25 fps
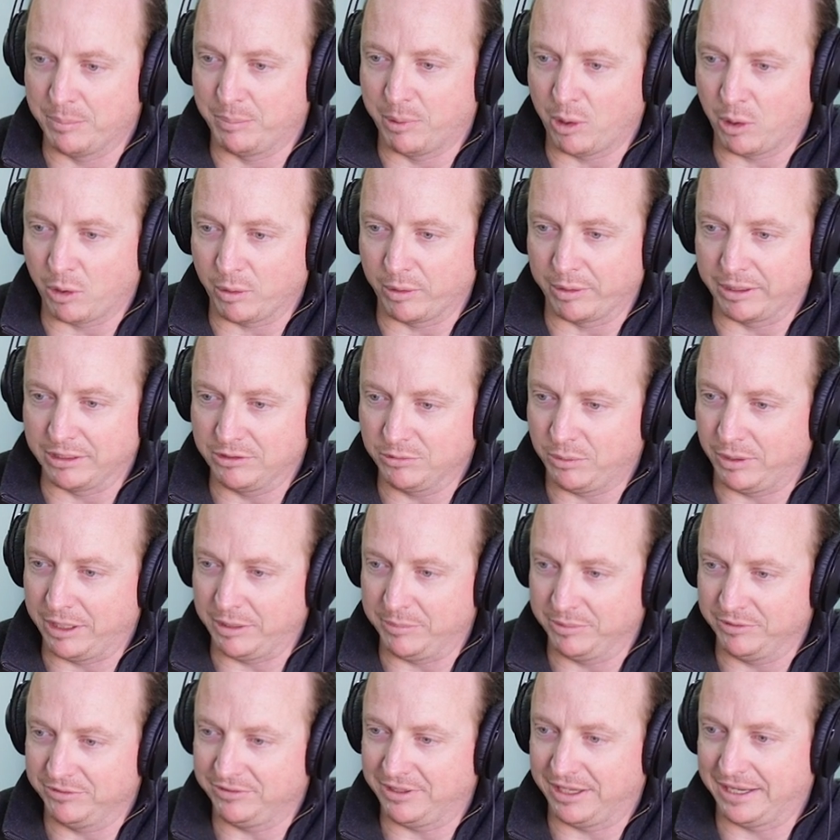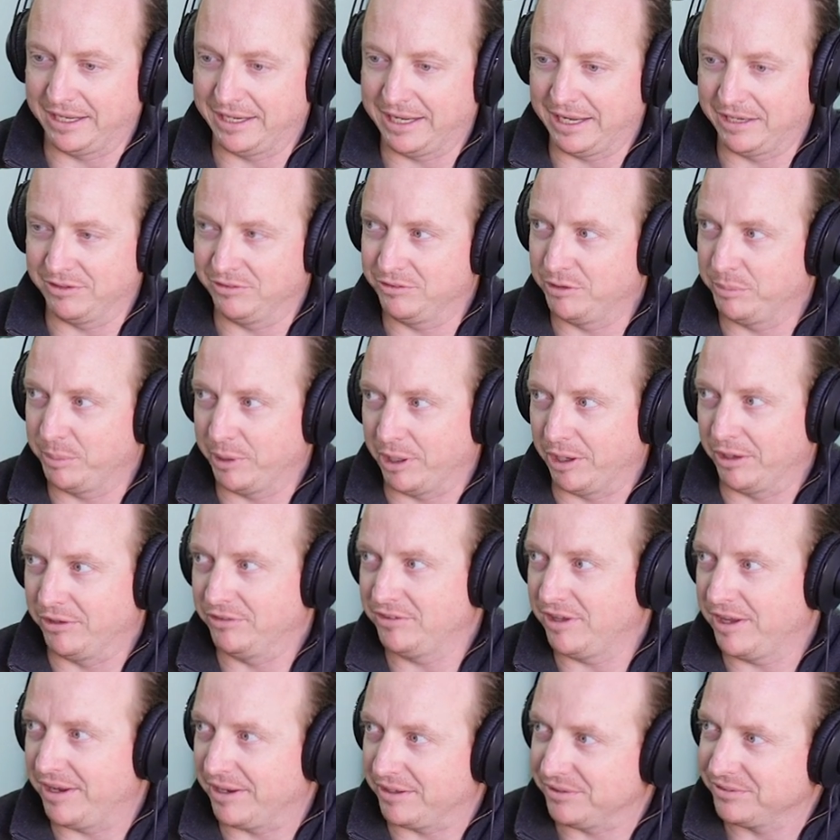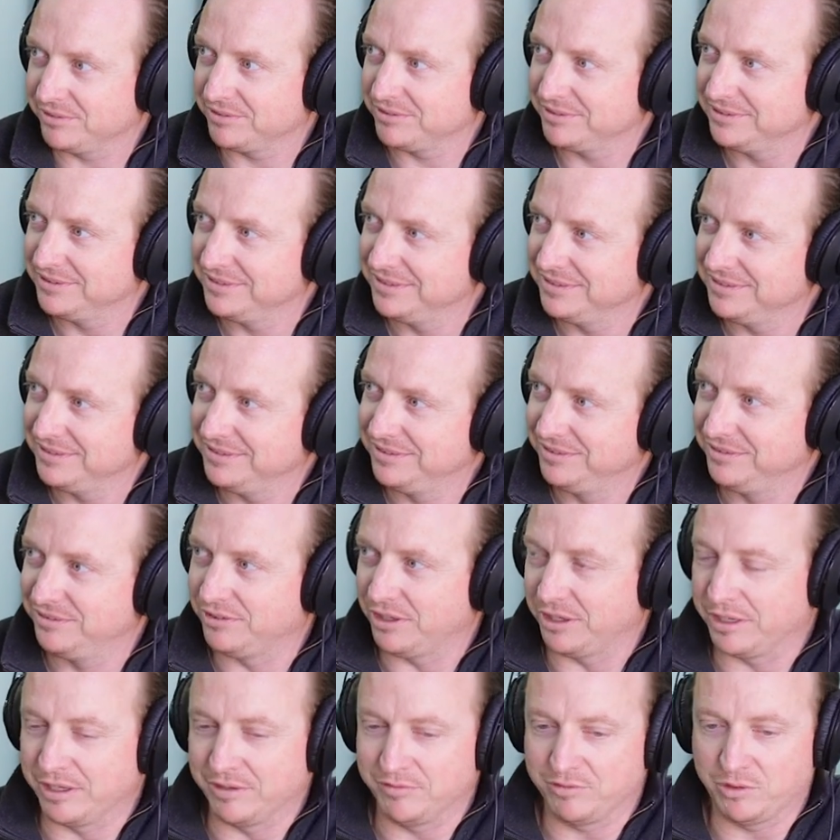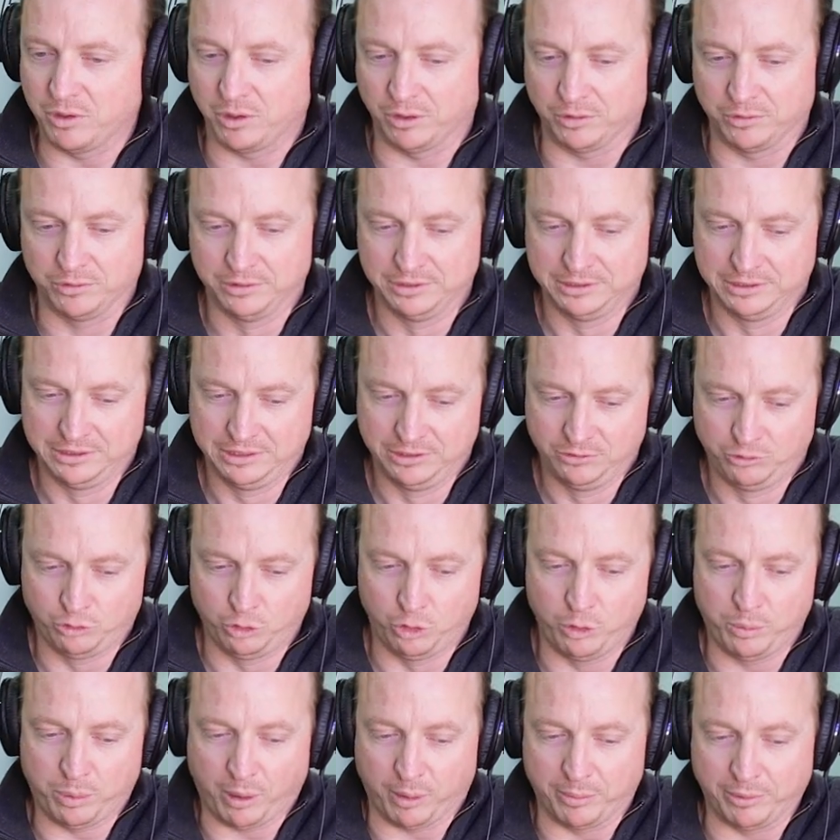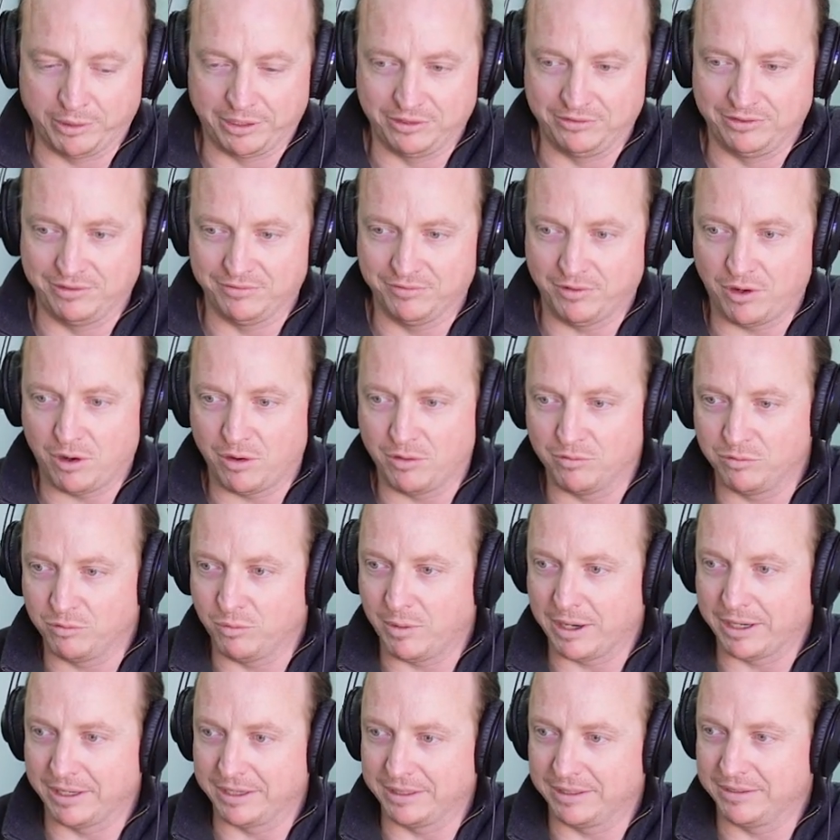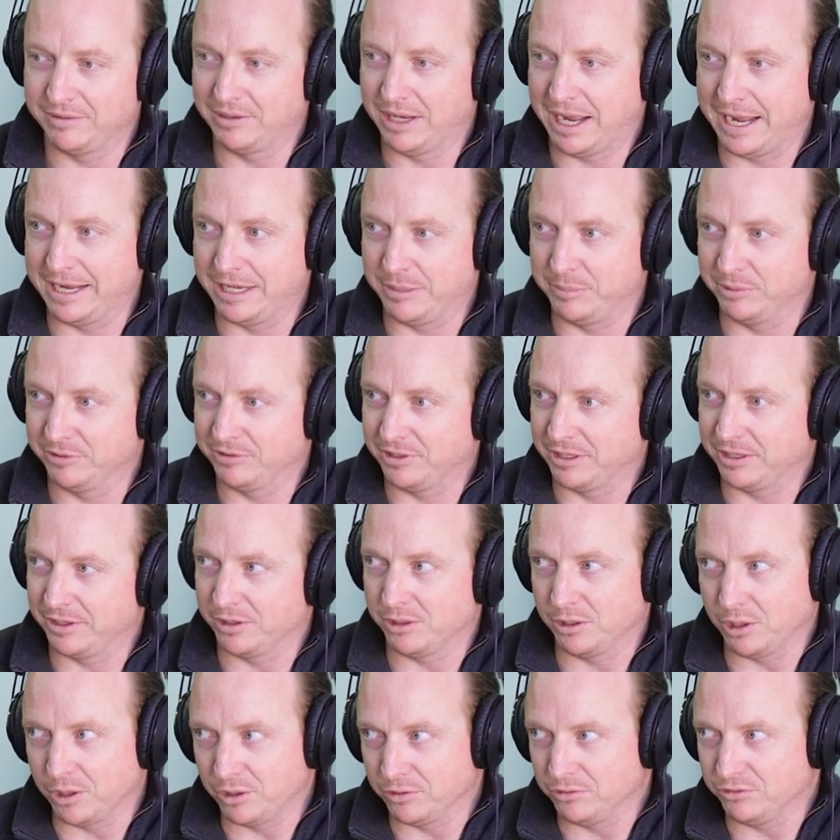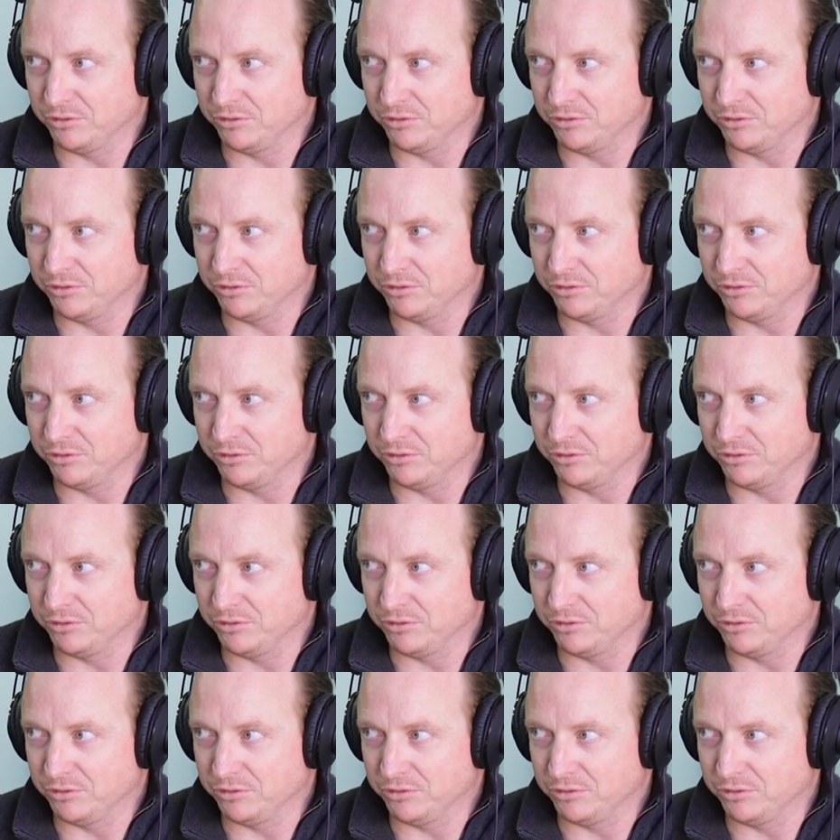borrowing 20% against your parents' house. Yeah. So you've got two properties involved. 80% of the loan